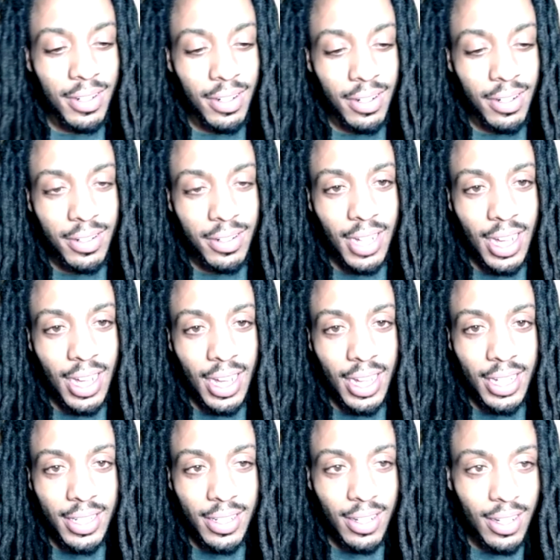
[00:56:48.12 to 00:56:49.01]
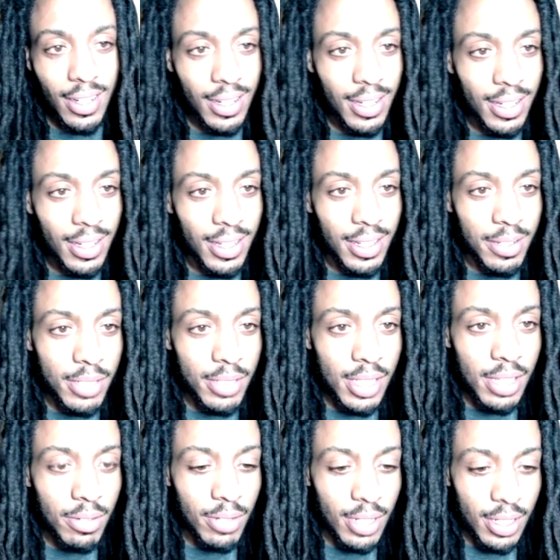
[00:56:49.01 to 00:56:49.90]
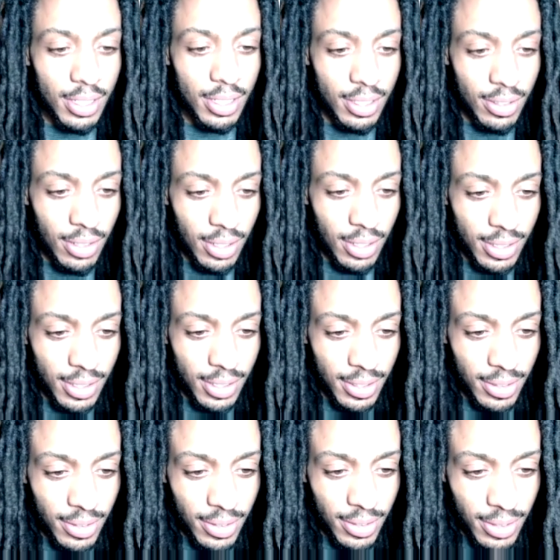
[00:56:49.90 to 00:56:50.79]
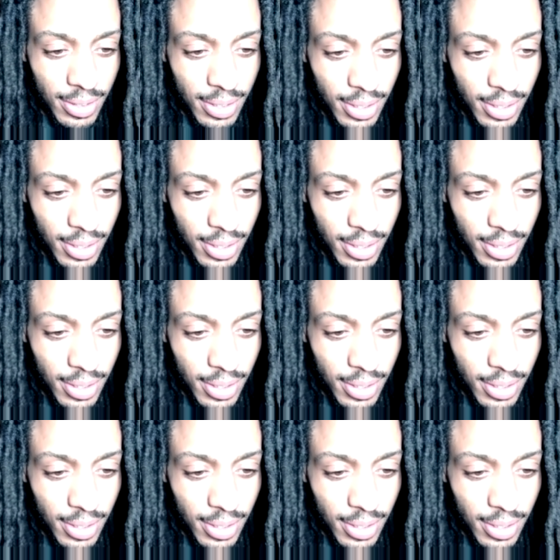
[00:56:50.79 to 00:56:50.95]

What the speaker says: Oh God, dog. Let's see what else going on in the news.